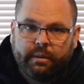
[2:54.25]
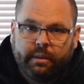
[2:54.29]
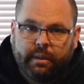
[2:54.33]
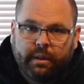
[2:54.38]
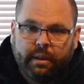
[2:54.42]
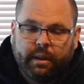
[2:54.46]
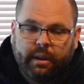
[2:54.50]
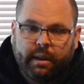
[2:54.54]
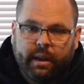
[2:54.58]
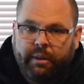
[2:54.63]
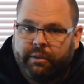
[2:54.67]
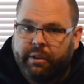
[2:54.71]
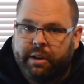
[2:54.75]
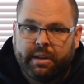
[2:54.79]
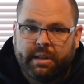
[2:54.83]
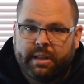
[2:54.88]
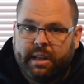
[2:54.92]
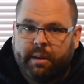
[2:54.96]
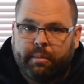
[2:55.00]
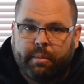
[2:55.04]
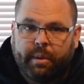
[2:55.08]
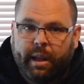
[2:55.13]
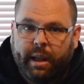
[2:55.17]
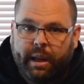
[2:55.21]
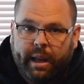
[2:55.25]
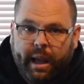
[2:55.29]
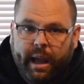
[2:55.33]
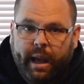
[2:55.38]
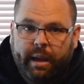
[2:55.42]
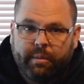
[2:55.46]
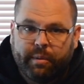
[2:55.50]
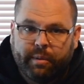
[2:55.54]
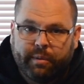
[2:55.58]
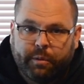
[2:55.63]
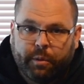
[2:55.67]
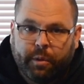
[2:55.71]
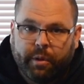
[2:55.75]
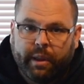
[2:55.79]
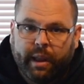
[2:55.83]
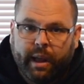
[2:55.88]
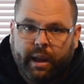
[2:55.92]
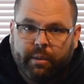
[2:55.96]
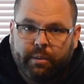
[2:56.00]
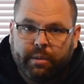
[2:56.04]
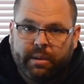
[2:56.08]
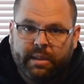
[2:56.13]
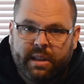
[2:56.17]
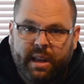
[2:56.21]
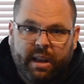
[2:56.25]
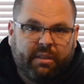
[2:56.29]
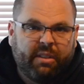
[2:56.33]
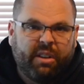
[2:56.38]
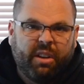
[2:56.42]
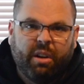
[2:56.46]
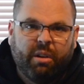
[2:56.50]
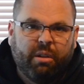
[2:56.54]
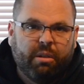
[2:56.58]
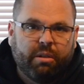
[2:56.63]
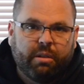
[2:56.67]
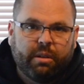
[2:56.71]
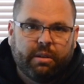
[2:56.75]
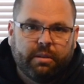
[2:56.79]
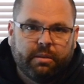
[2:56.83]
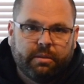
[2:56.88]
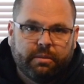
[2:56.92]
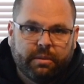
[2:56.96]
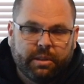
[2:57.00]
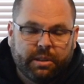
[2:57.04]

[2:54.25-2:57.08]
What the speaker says: every example I'd had before that was heavy oaked,